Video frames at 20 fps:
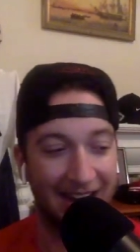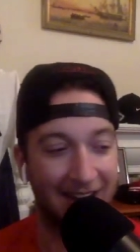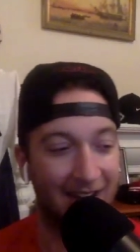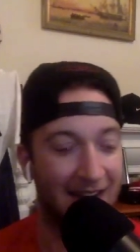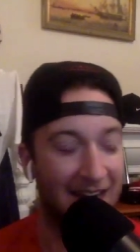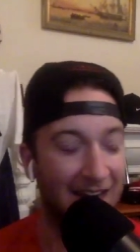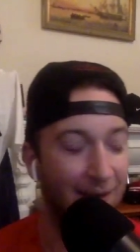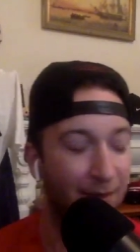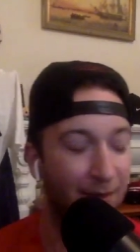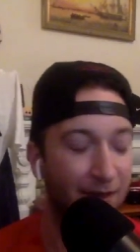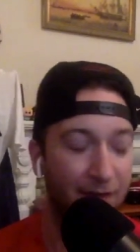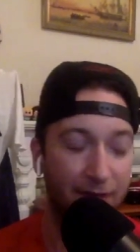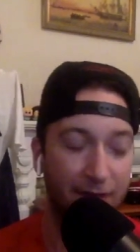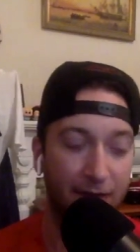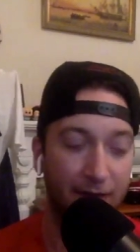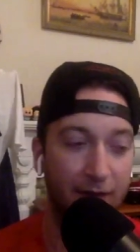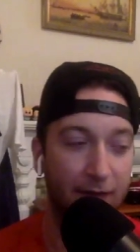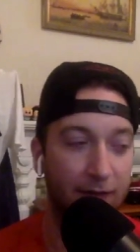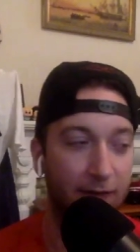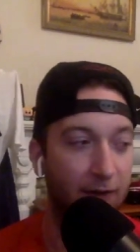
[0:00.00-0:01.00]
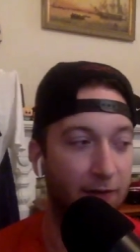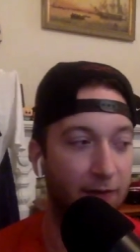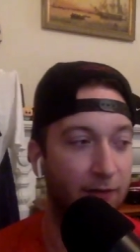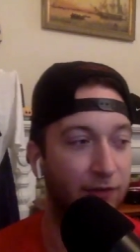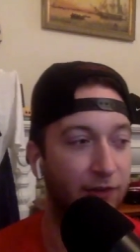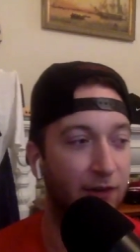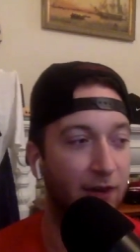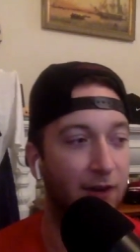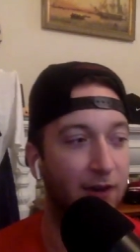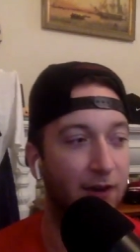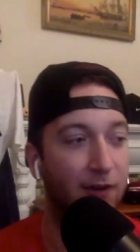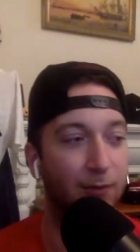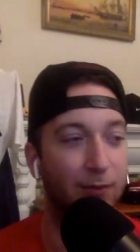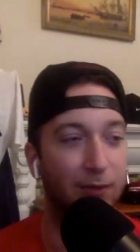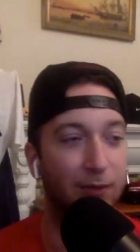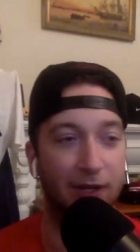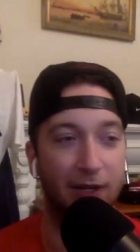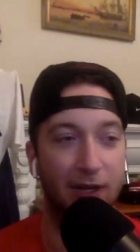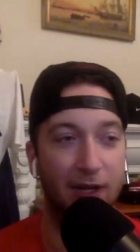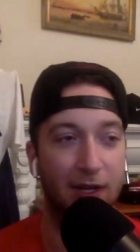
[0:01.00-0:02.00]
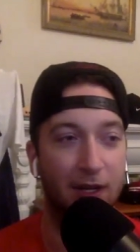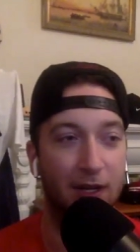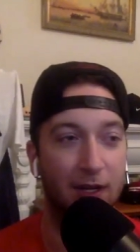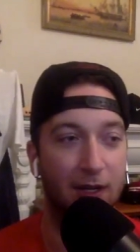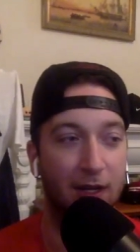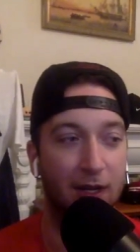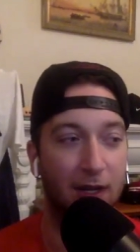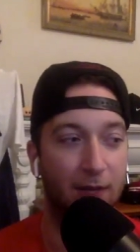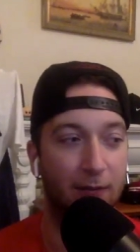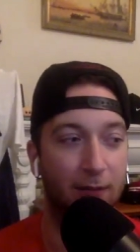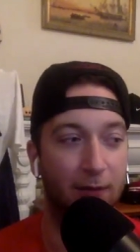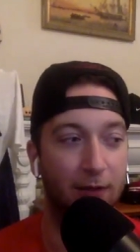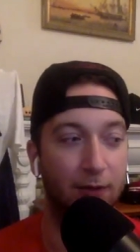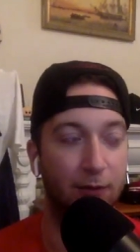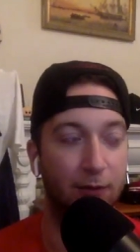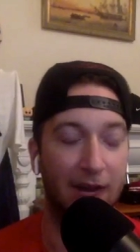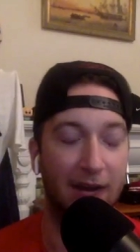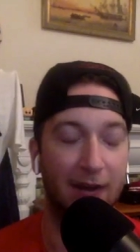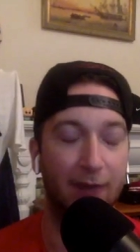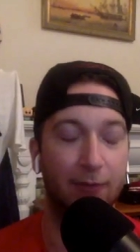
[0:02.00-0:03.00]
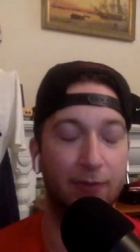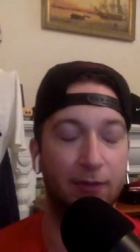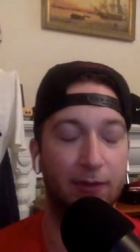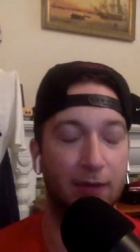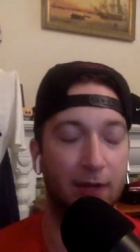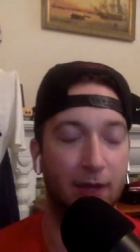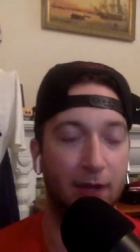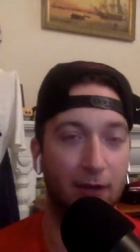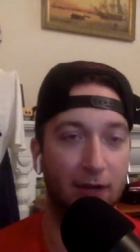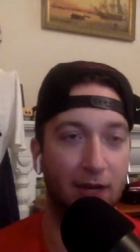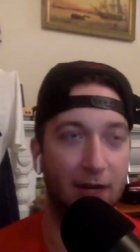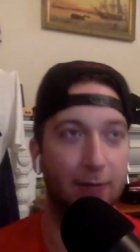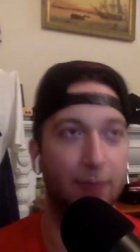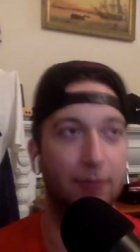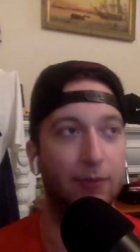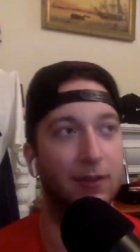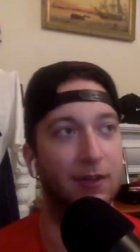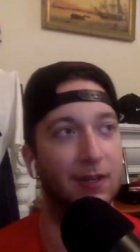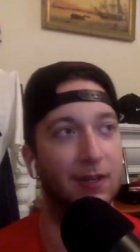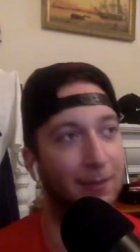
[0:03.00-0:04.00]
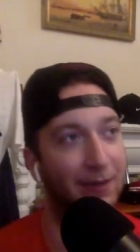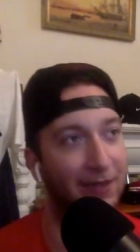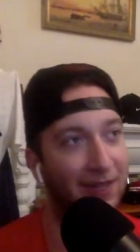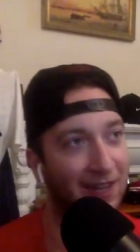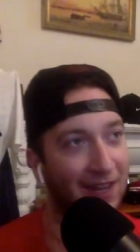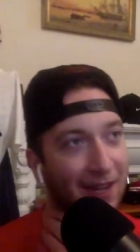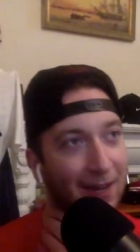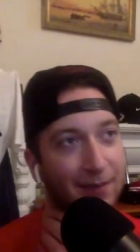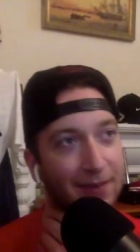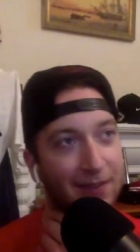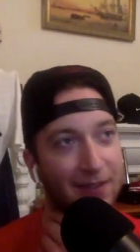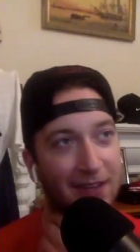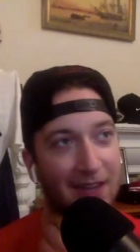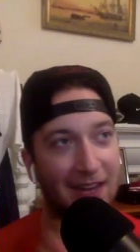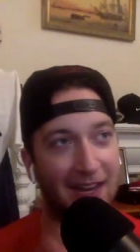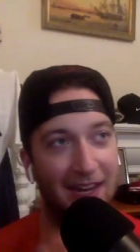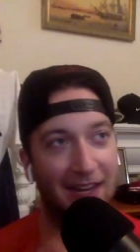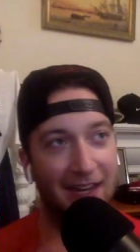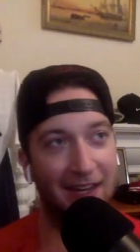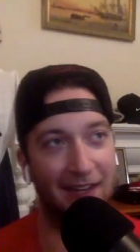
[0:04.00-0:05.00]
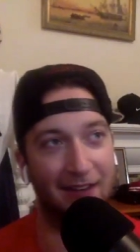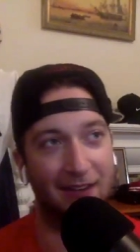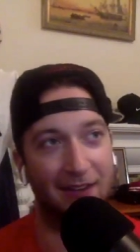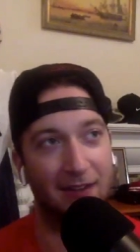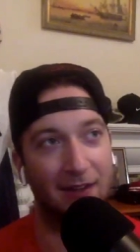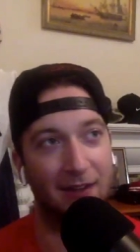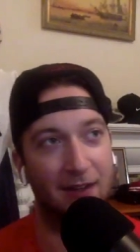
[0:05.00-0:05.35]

kind of a, of, of a shocker, but we knew A was a lineman was going to be kept, and